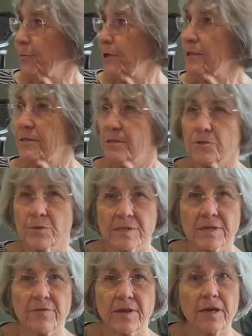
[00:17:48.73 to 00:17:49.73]
Prisons was
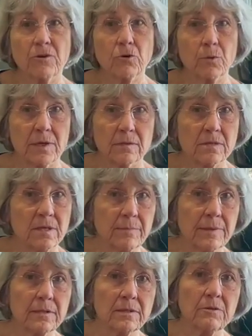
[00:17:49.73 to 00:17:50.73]
in the HOLC
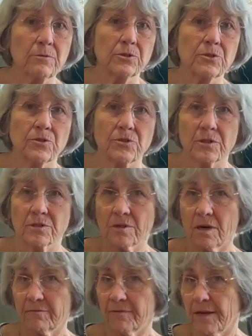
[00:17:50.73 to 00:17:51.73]
building, which is just
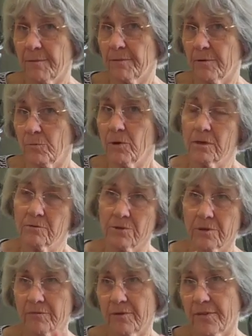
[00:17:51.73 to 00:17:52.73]
off Capitol, well,
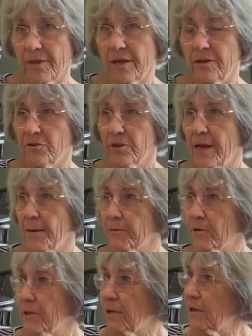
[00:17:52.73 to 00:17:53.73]
sort of on the edge of
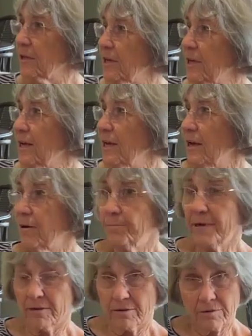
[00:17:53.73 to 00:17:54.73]
Capitol Hill,
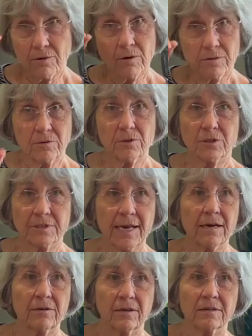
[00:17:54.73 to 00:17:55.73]
but looked
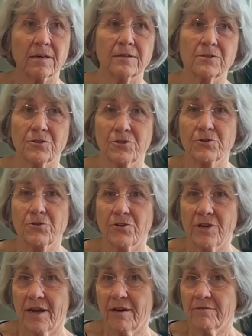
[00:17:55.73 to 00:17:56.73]
down on
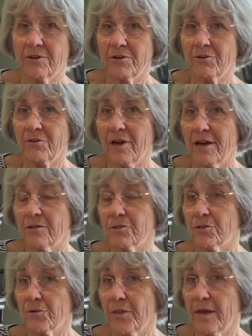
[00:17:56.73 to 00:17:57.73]
Constitution Avenue. And
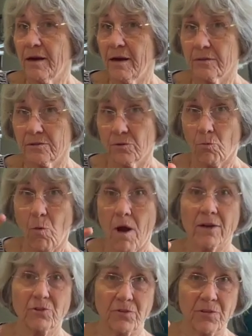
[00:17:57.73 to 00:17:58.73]
so they got to
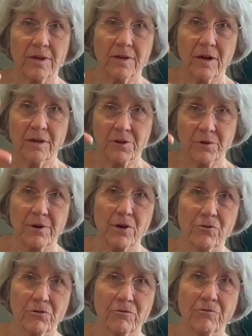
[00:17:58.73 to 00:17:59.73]
watch the
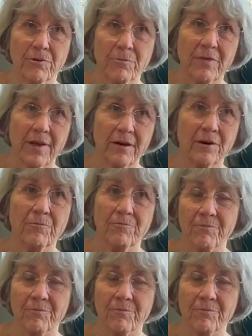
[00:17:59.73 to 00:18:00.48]
inauguration from there.